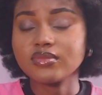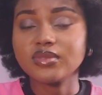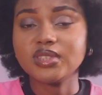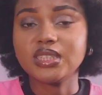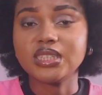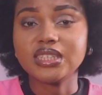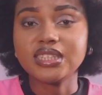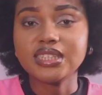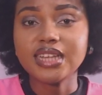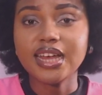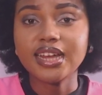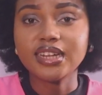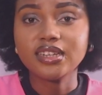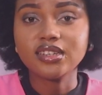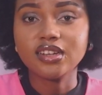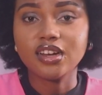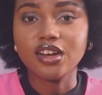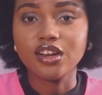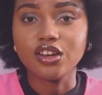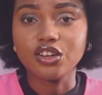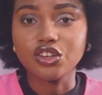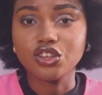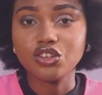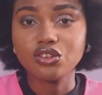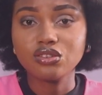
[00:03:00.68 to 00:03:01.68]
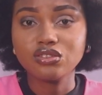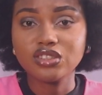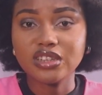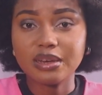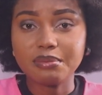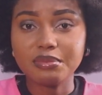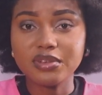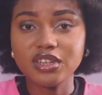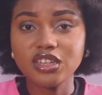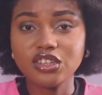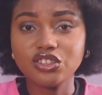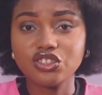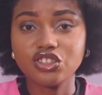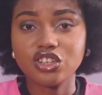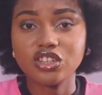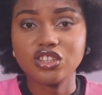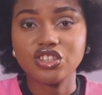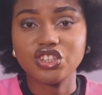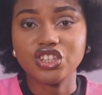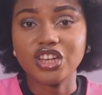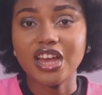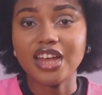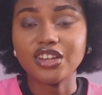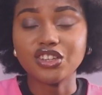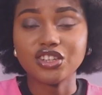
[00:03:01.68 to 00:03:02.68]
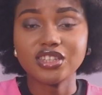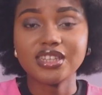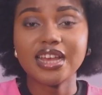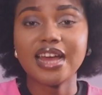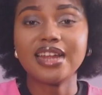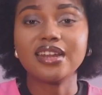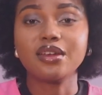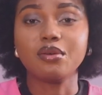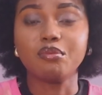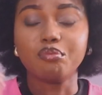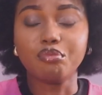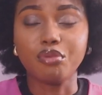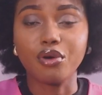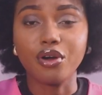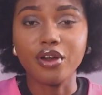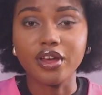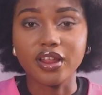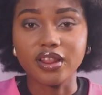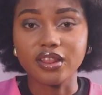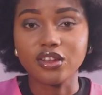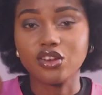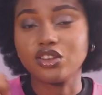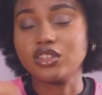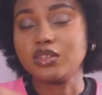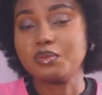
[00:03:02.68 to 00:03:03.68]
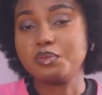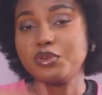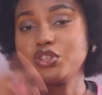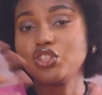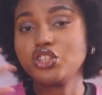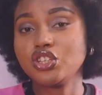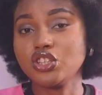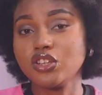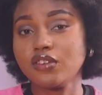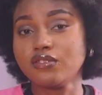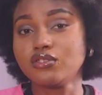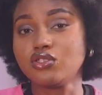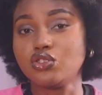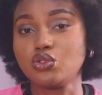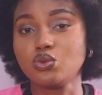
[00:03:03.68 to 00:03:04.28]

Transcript: he said Cute Gemini just had a boil, because the pictures of